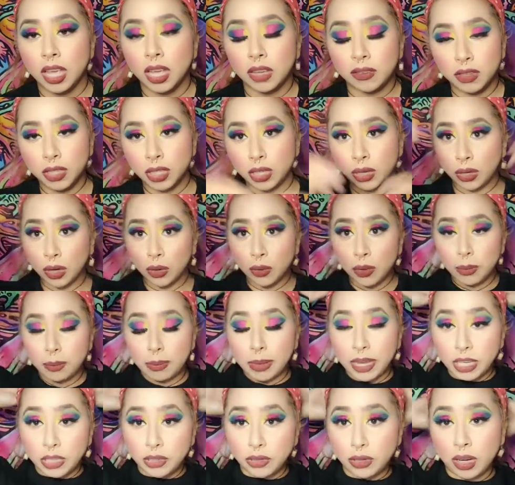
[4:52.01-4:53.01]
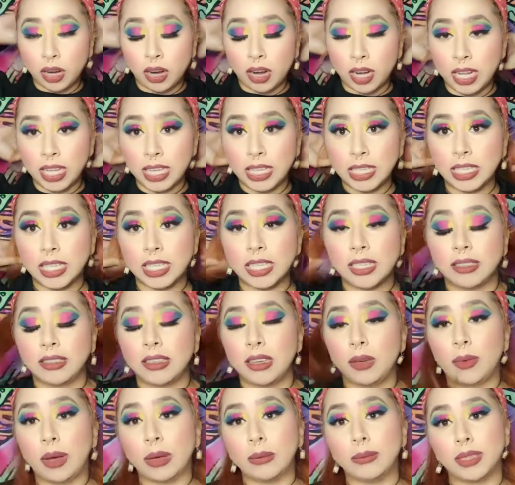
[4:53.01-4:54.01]
If you don't know what Patreon is, it's
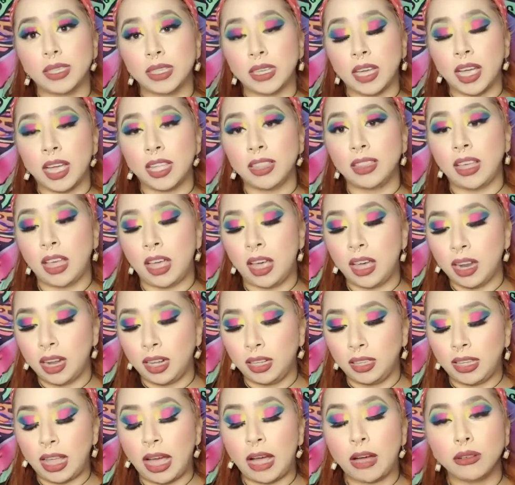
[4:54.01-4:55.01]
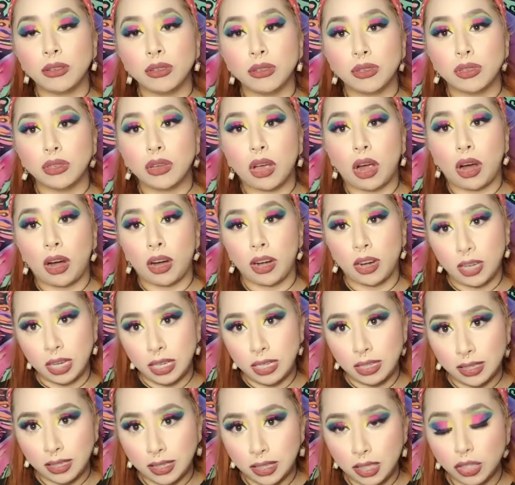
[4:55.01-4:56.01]
a website that allows
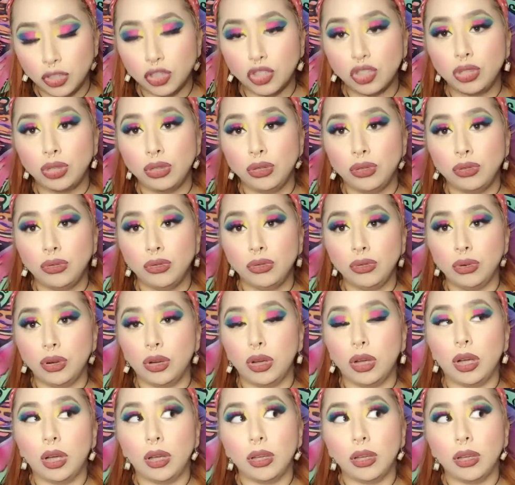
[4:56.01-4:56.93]
artists to